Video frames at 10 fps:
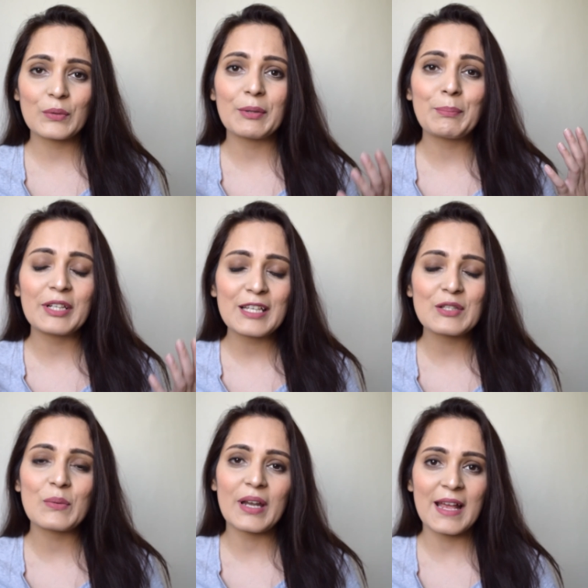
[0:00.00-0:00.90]
then please
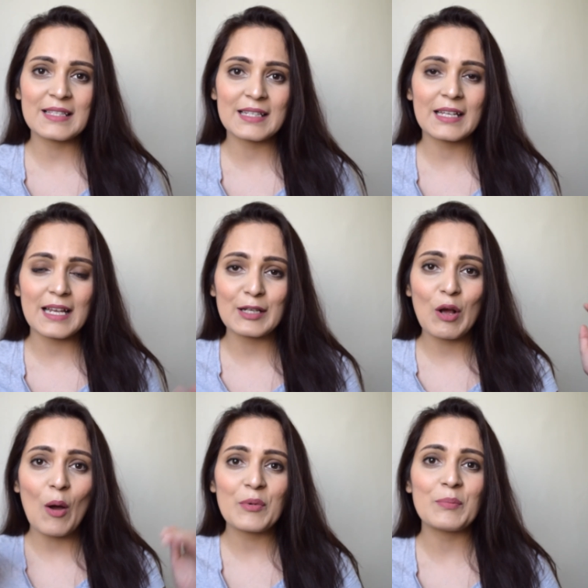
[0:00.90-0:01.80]
don't hesitate and
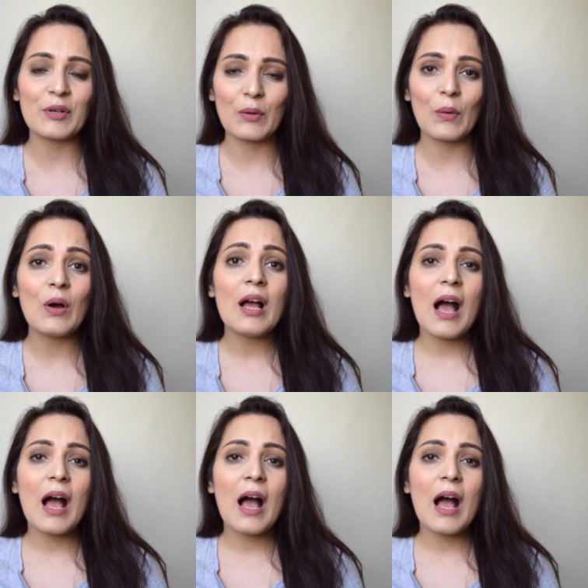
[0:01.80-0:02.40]
comment below.